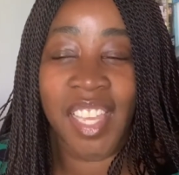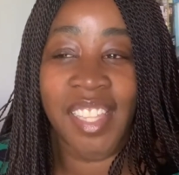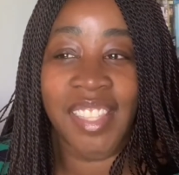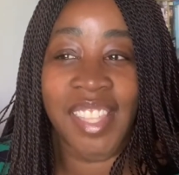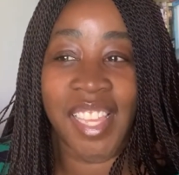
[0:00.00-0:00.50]

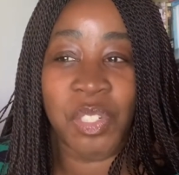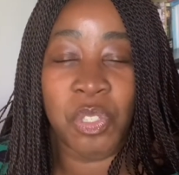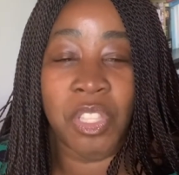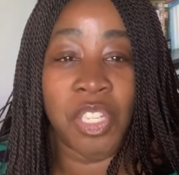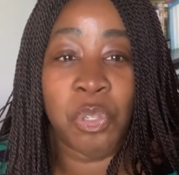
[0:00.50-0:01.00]

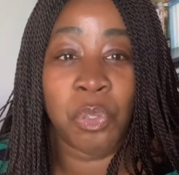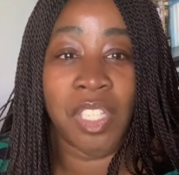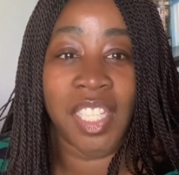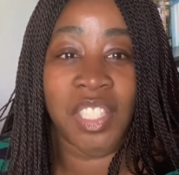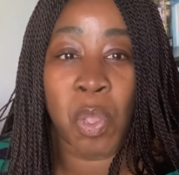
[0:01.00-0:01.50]
The
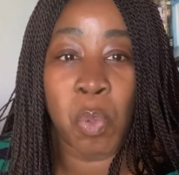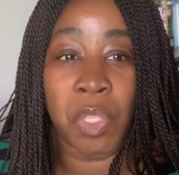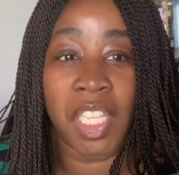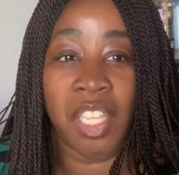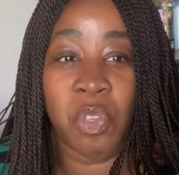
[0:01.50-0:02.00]
tool is
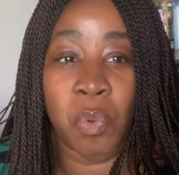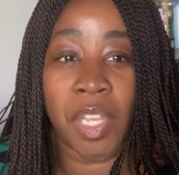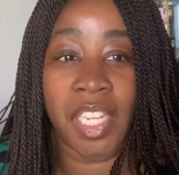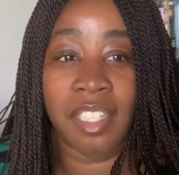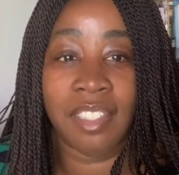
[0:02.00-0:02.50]
only
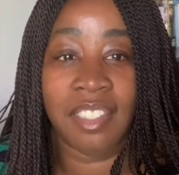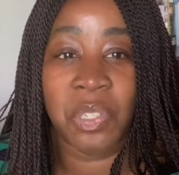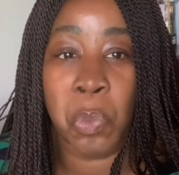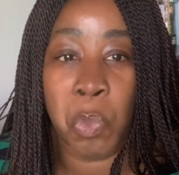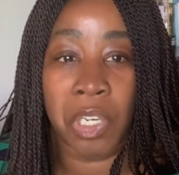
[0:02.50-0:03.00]
going
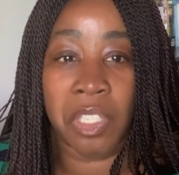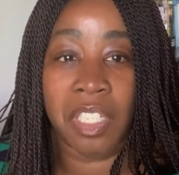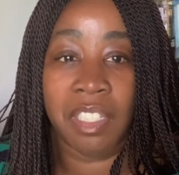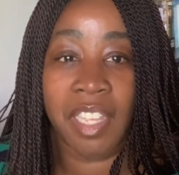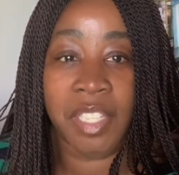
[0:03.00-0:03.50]
to work
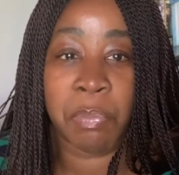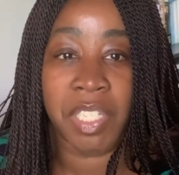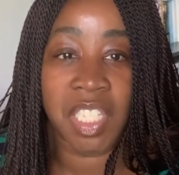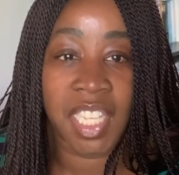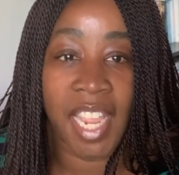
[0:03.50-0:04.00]
as
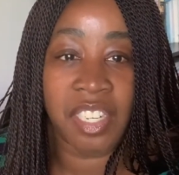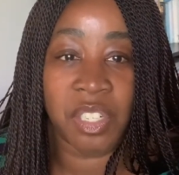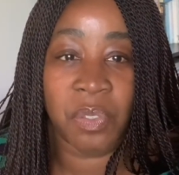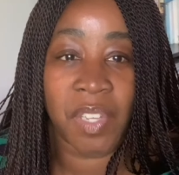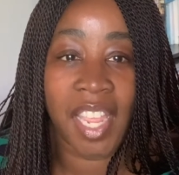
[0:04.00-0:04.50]
much as I
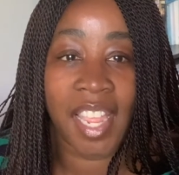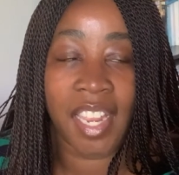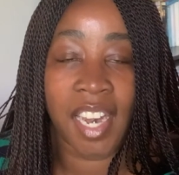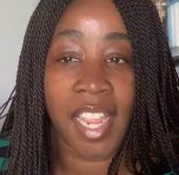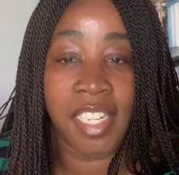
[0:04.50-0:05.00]
do.
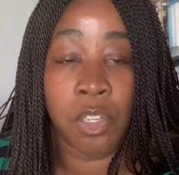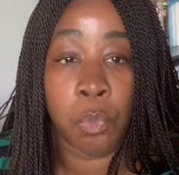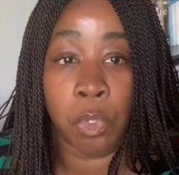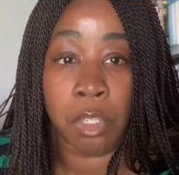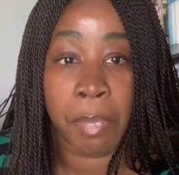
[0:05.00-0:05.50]
And I
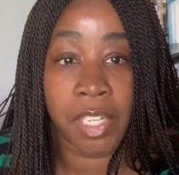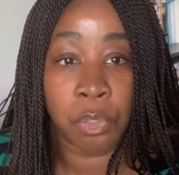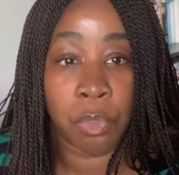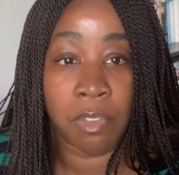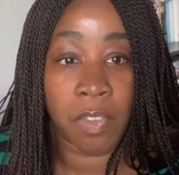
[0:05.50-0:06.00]
didn't work my
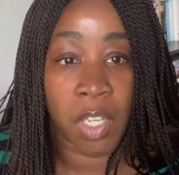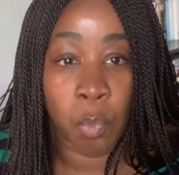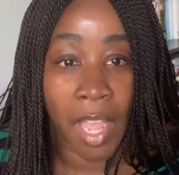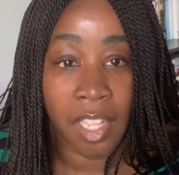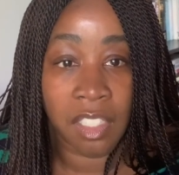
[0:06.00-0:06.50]
tool very
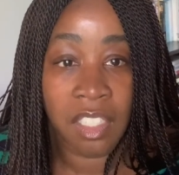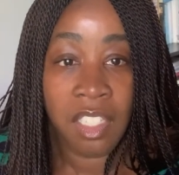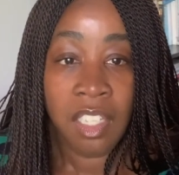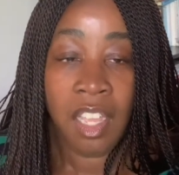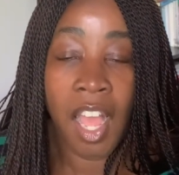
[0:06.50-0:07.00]
well.
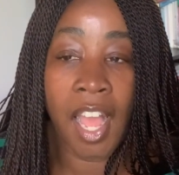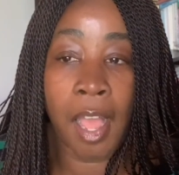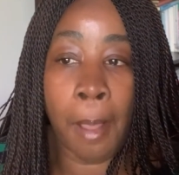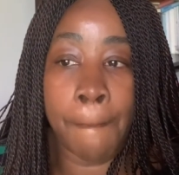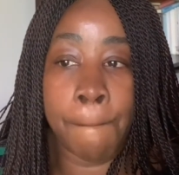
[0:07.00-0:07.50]

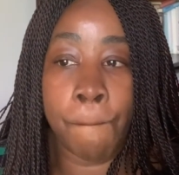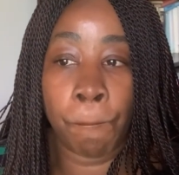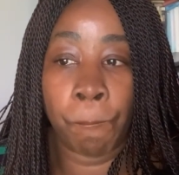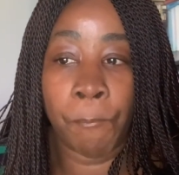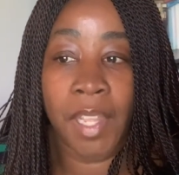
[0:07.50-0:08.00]
And
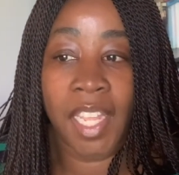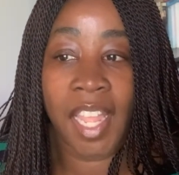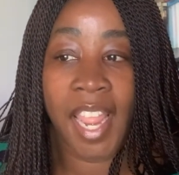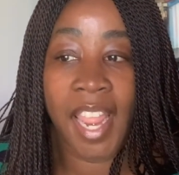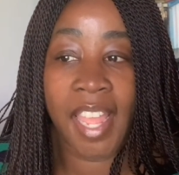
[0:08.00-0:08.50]

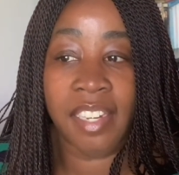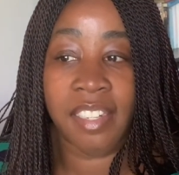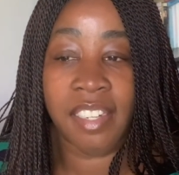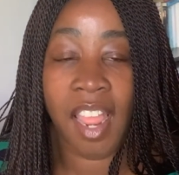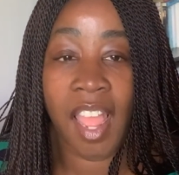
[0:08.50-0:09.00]

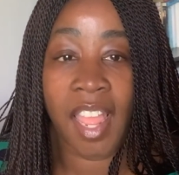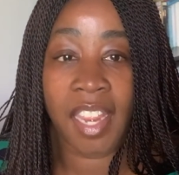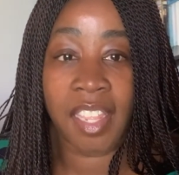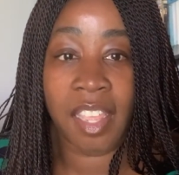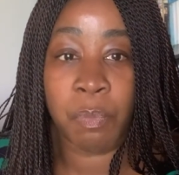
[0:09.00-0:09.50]

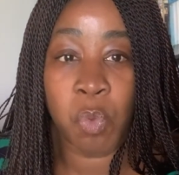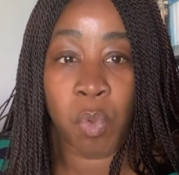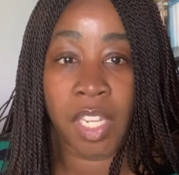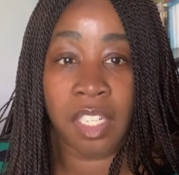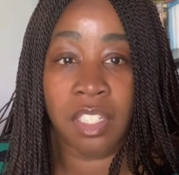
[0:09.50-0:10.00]

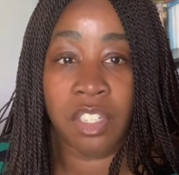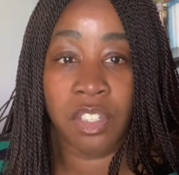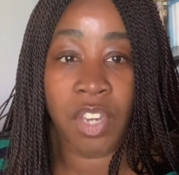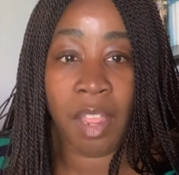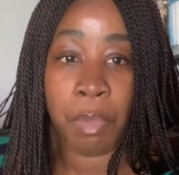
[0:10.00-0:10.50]

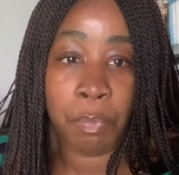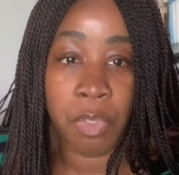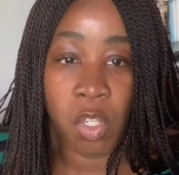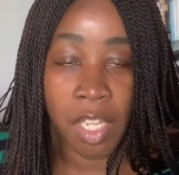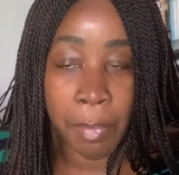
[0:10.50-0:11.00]
I'm
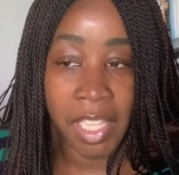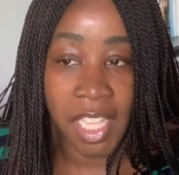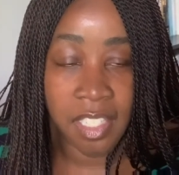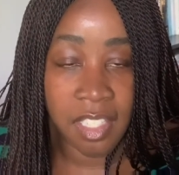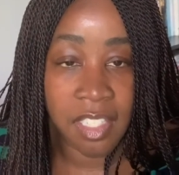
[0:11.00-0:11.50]
learning my
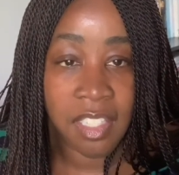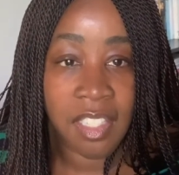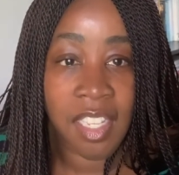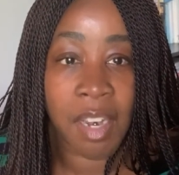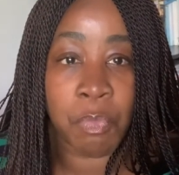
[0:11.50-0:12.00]
lessons,
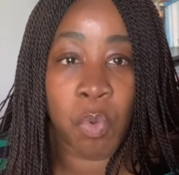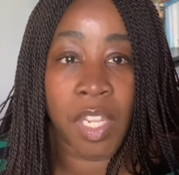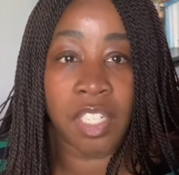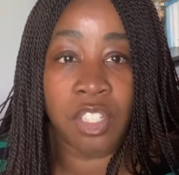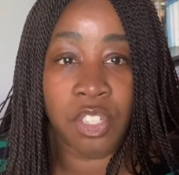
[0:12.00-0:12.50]
and I'm
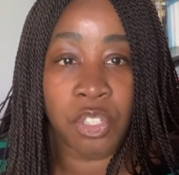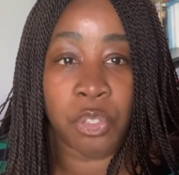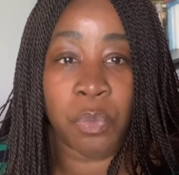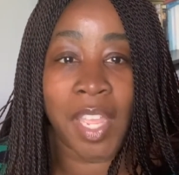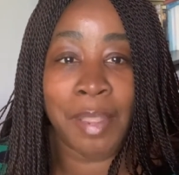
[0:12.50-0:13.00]
going to
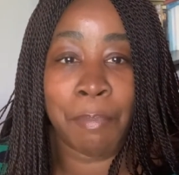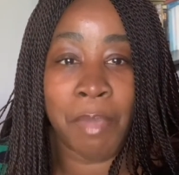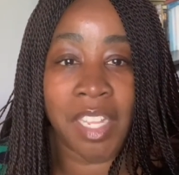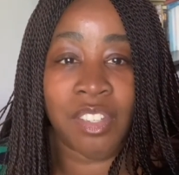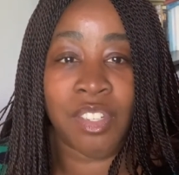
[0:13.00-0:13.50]
do a
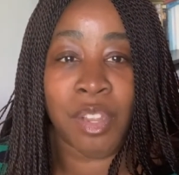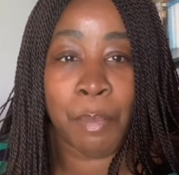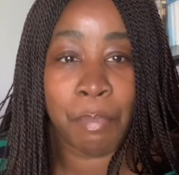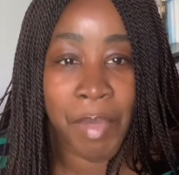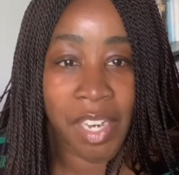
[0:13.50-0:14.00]
much
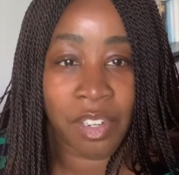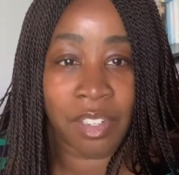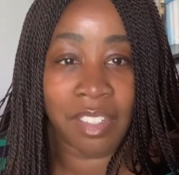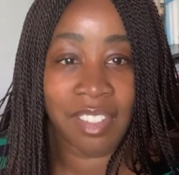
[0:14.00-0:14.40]
better